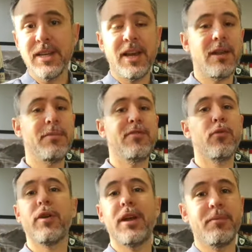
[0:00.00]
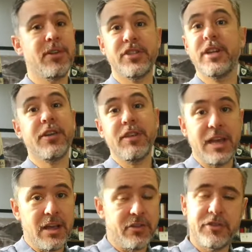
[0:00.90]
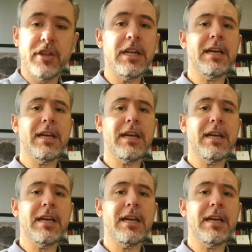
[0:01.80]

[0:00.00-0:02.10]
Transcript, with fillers: and before him there's nothing else.